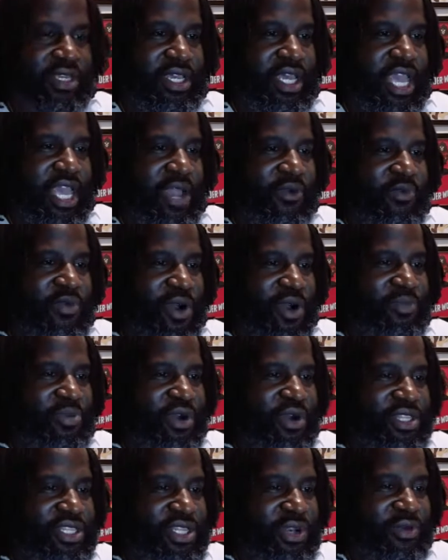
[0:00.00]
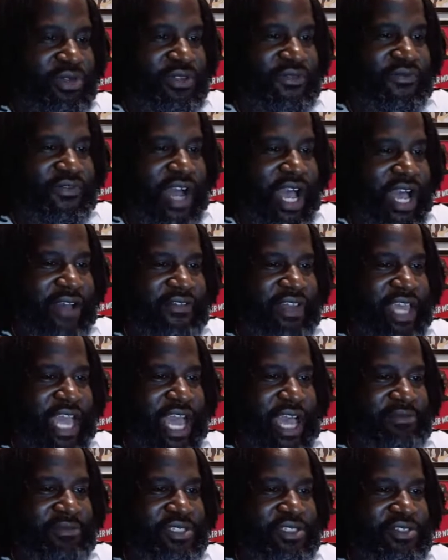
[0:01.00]
At one point, there was 5
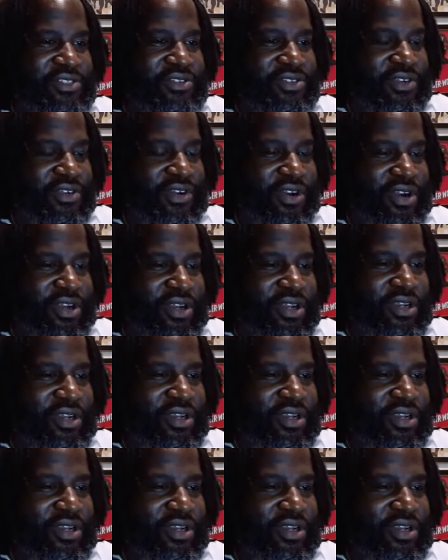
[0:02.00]
Caps in New York.